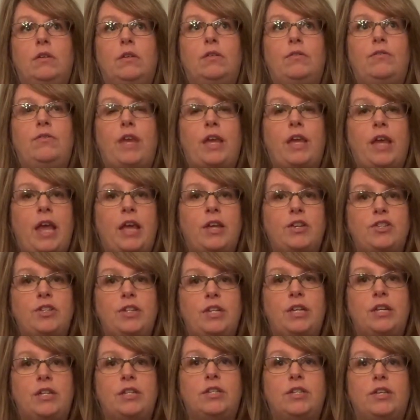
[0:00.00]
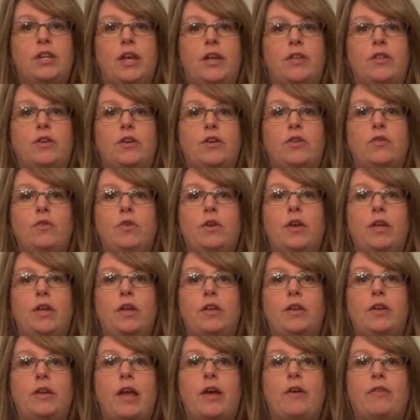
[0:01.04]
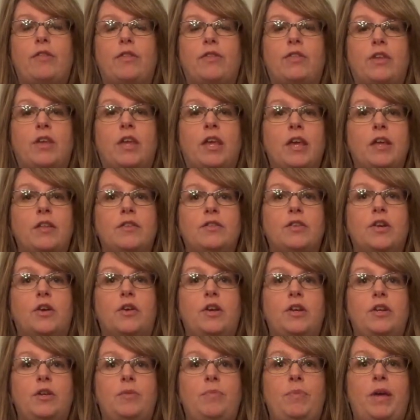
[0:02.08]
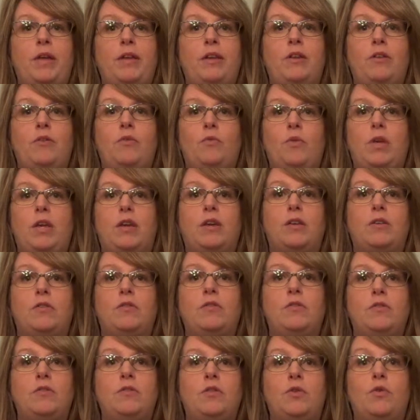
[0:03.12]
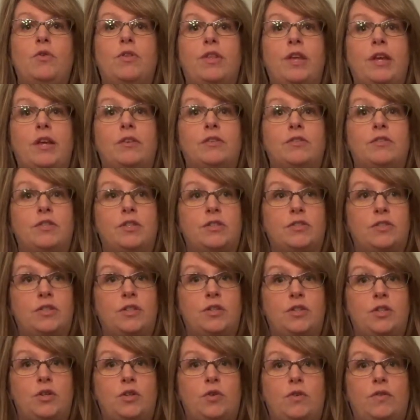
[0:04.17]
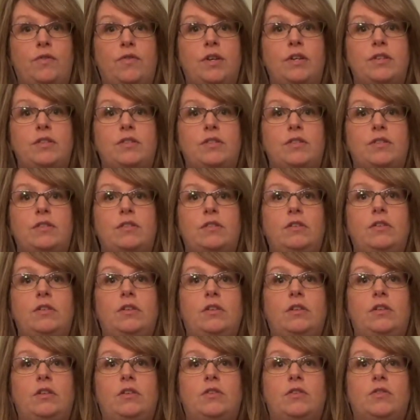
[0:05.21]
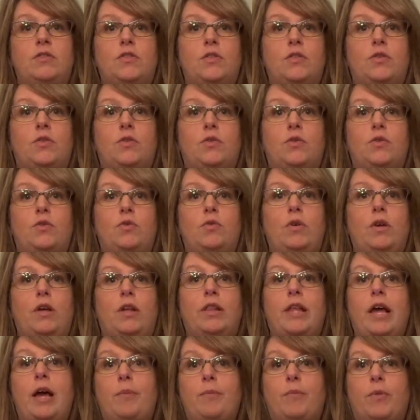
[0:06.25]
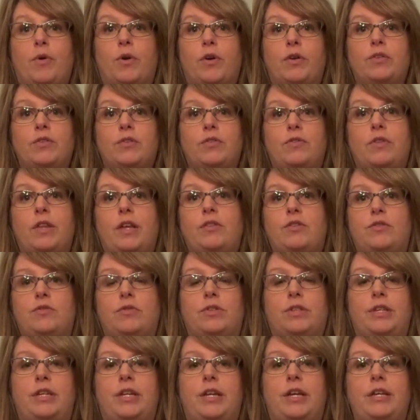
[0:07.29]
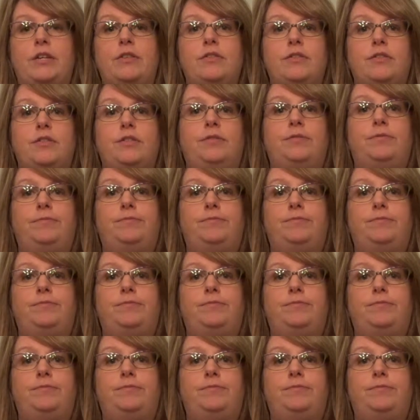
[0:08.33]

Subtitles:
Vacationing together, and now that the kids are independent, we can do things just the two of us, so a lot more, so that's really nice.